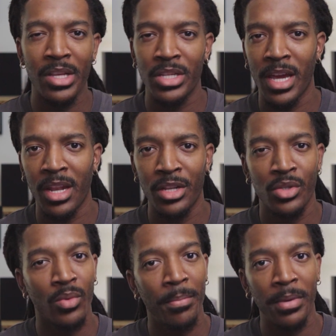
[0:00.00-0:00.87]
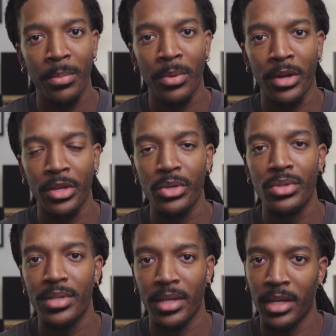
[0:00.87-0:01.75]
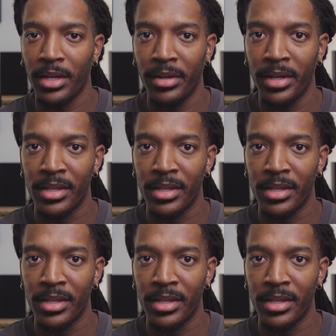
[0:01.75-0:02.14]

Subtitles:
challenge what people are used to hearing.